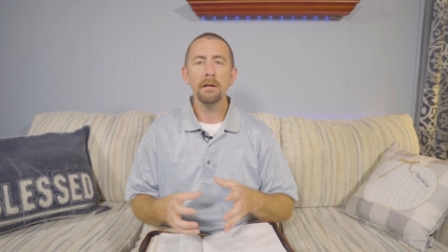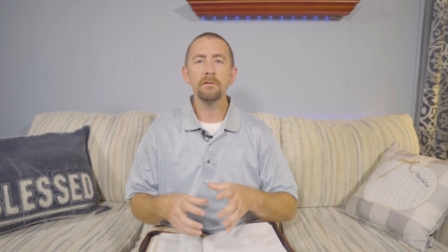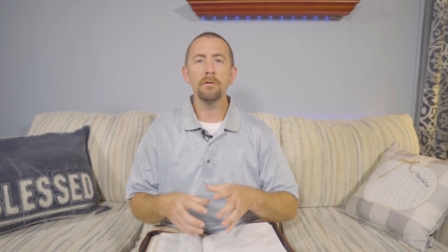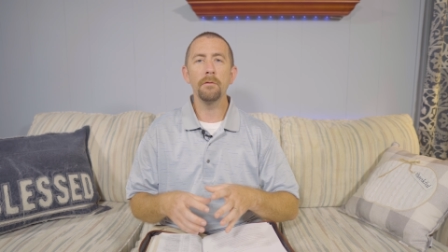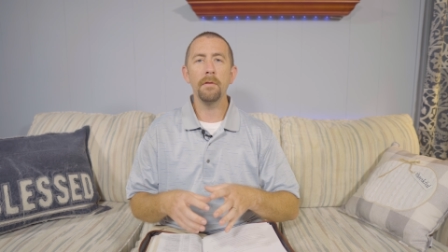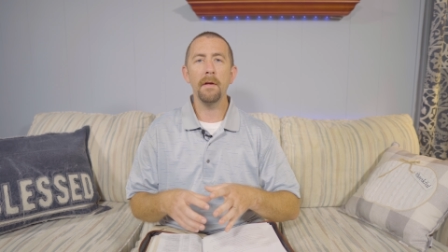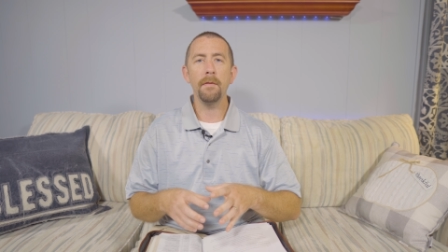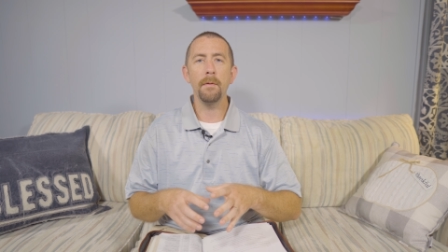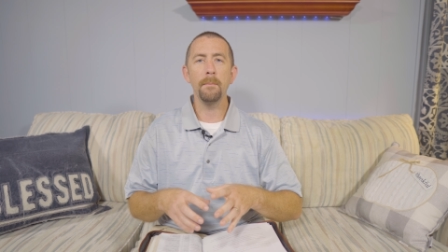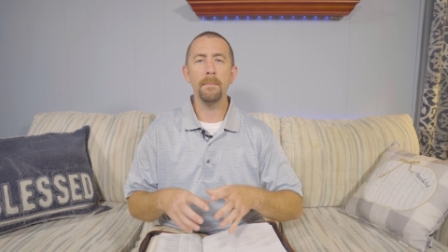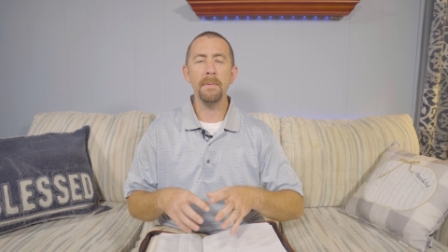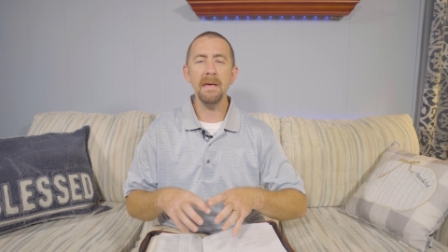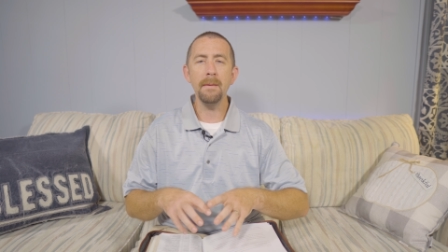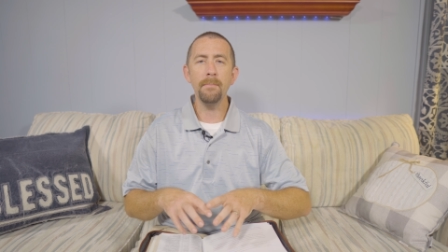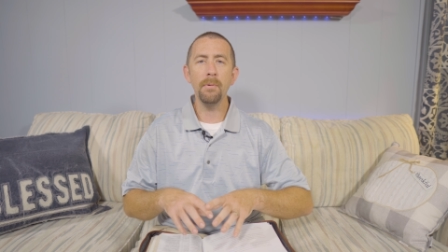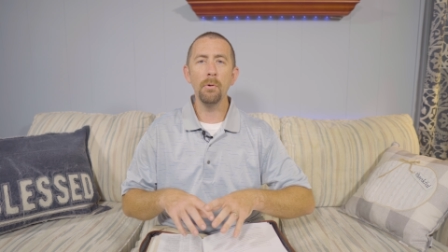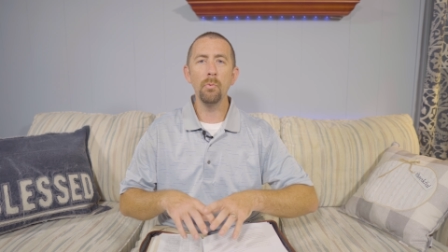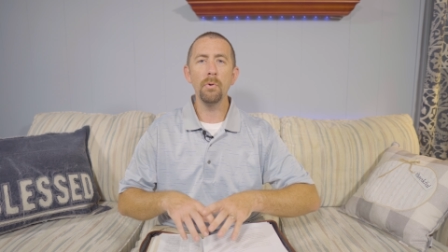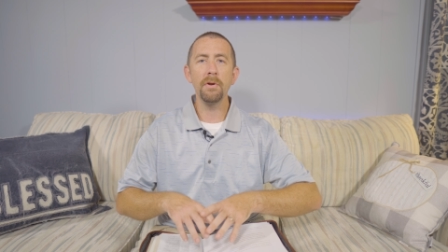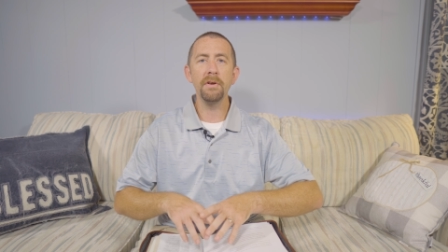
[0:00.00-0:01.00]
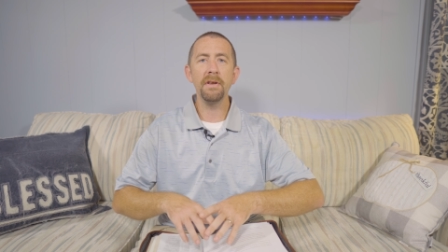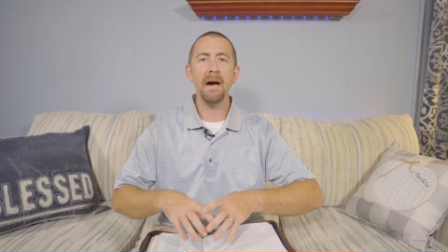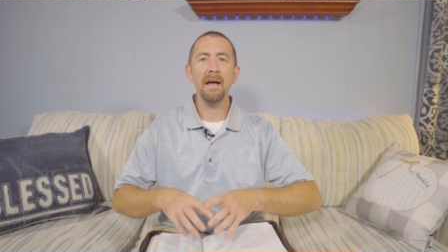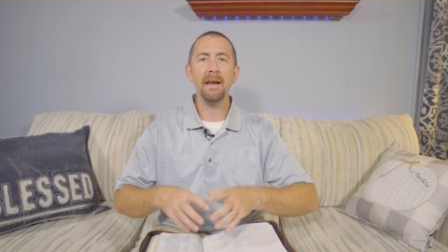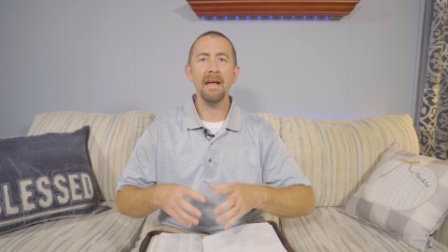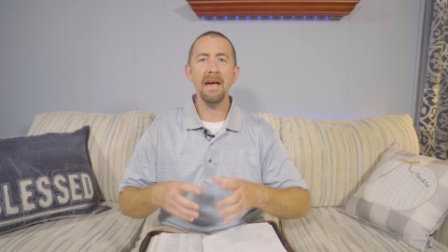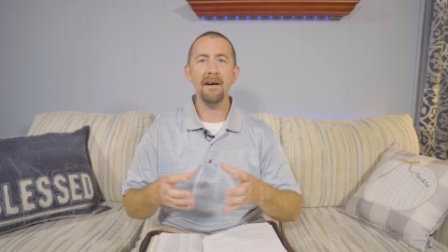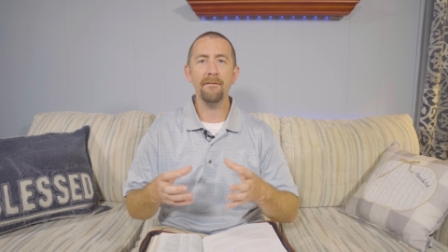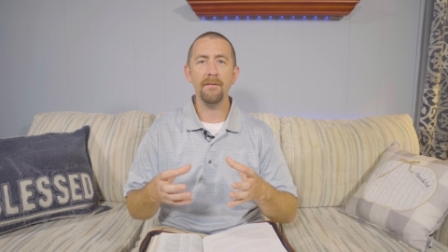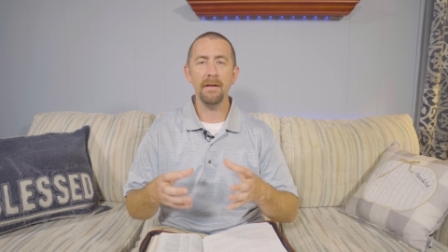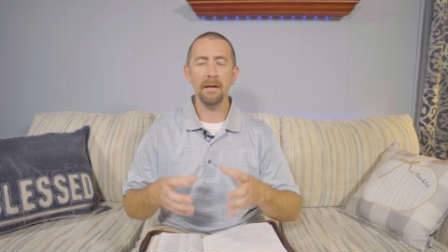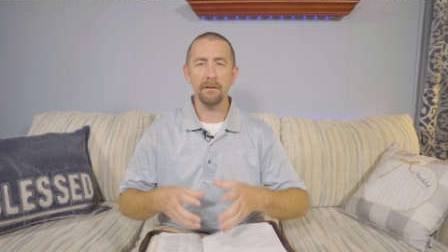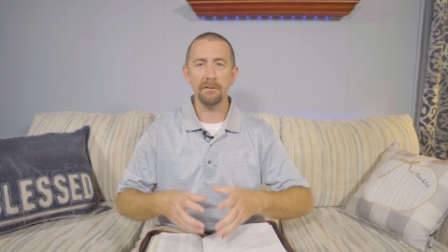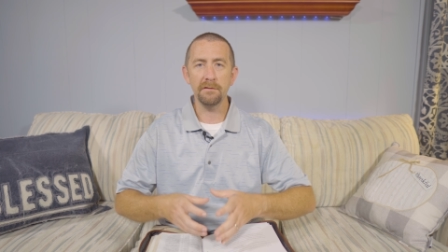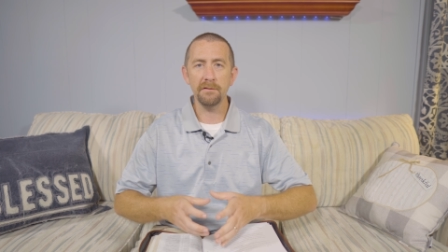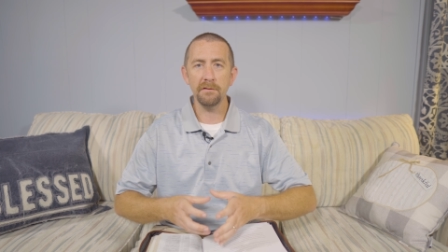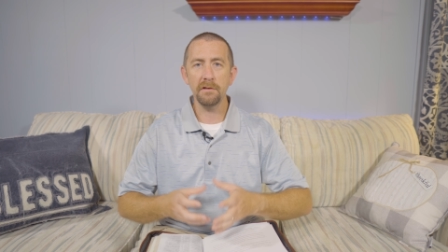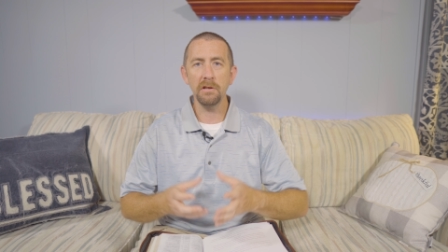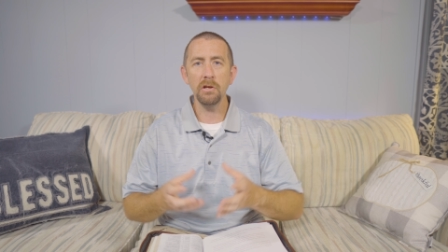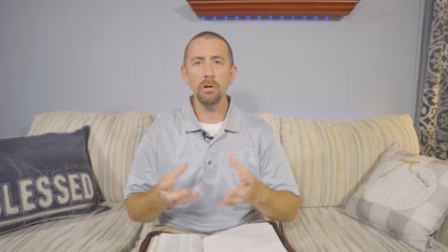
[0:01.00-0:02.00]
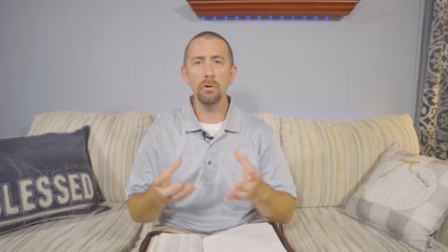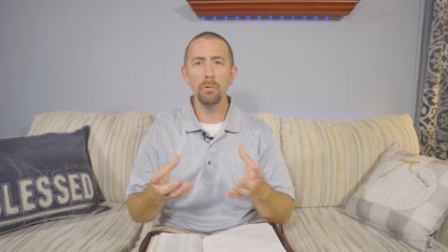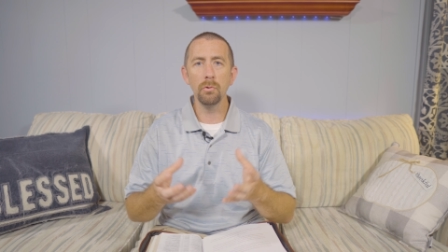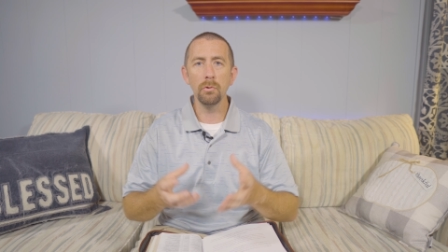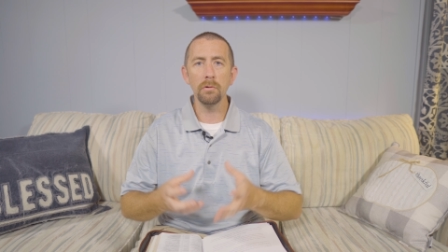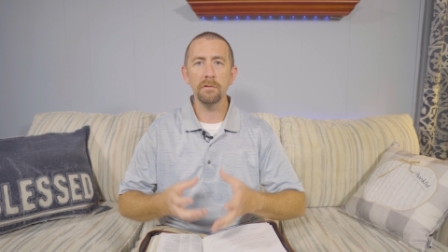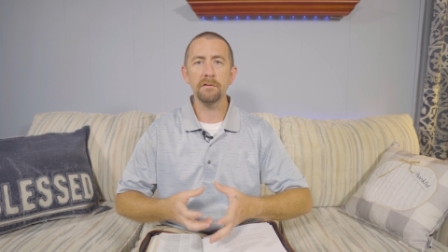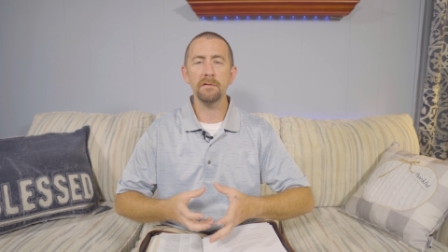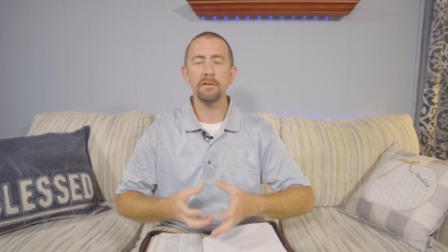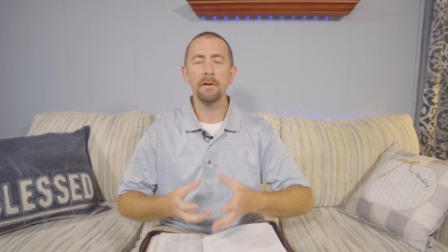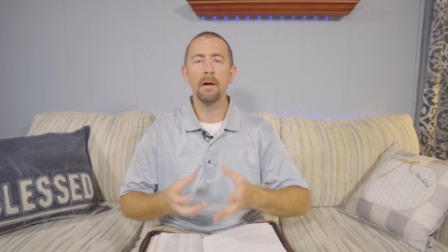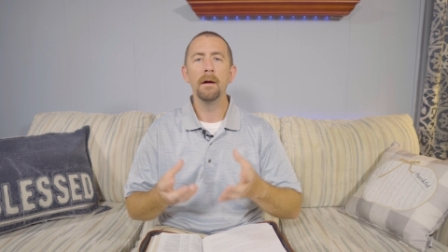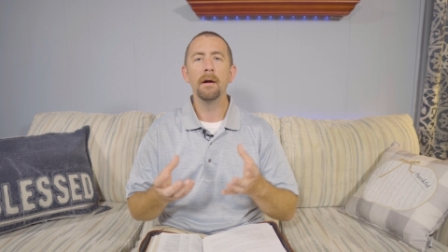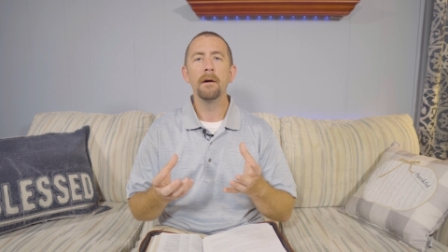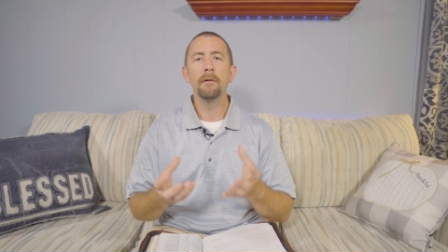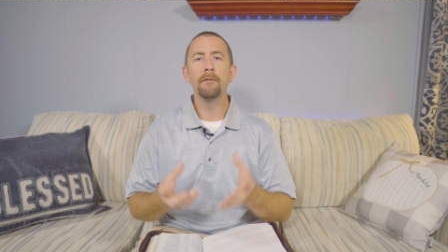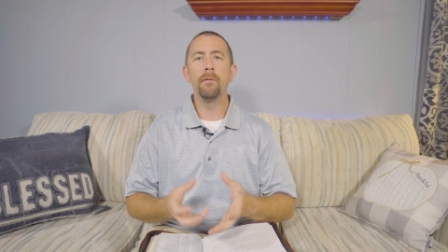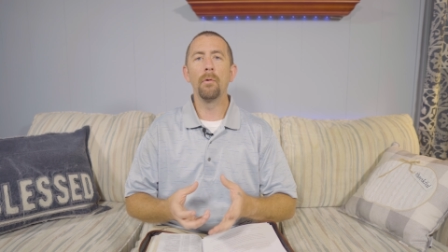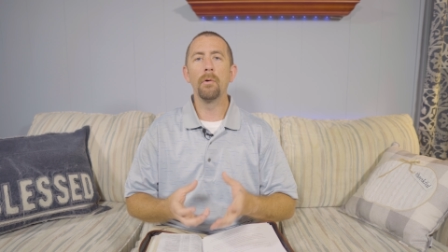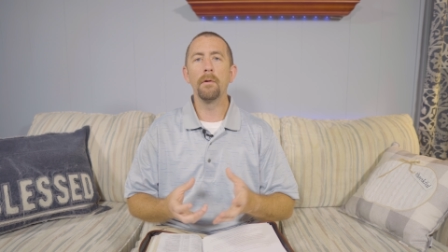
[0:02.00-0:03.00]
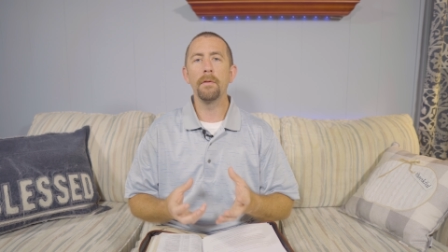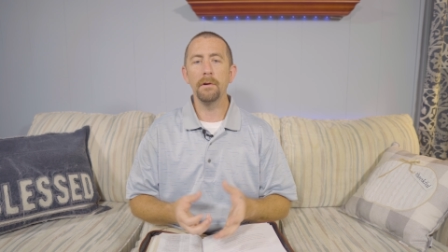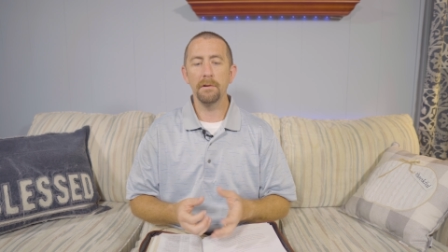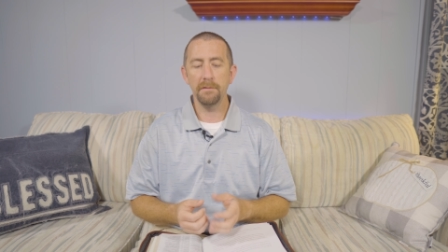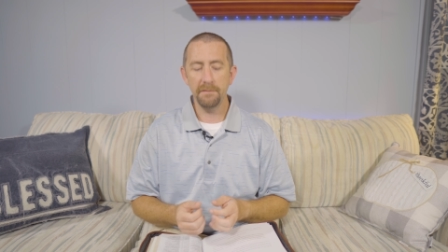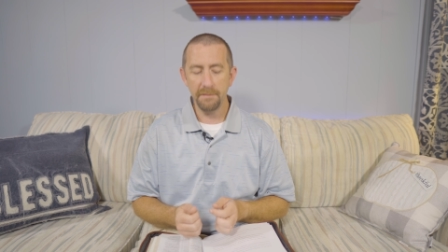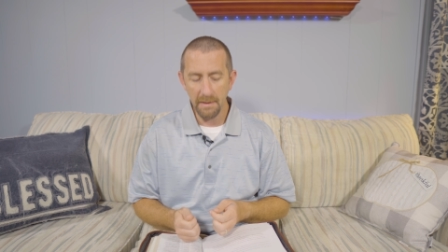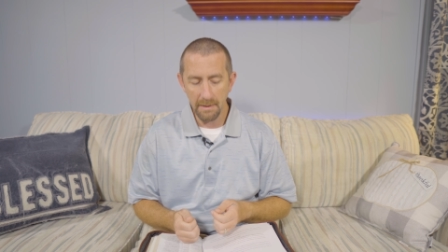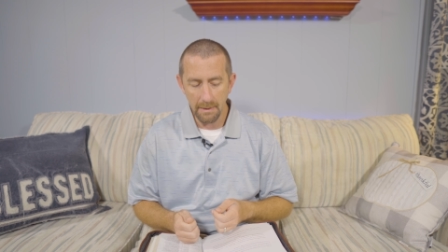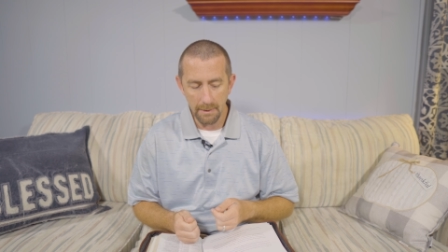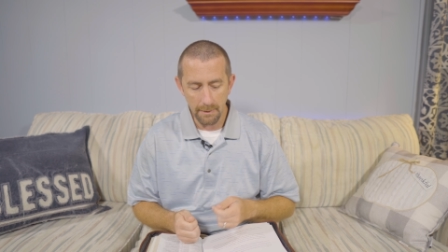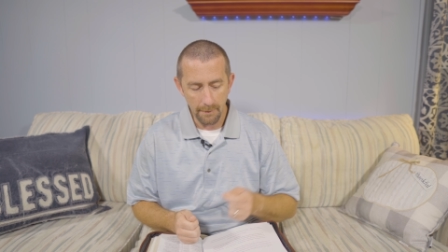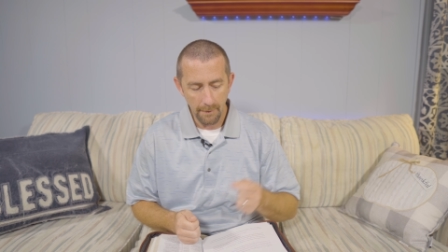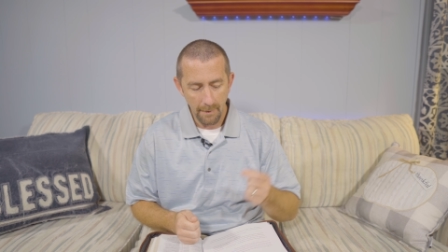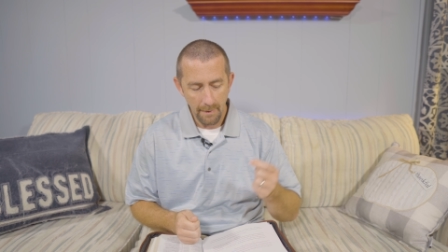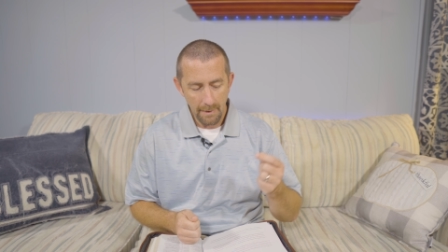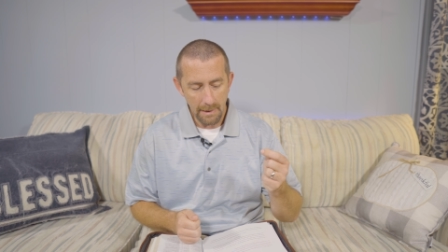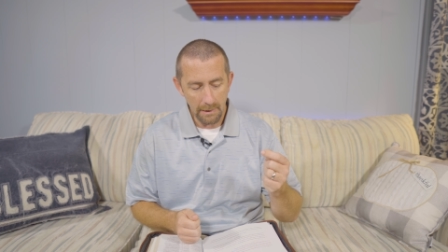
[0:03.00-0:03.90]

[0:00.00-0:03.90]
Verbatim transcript: so that the people would not have excuse for their sin.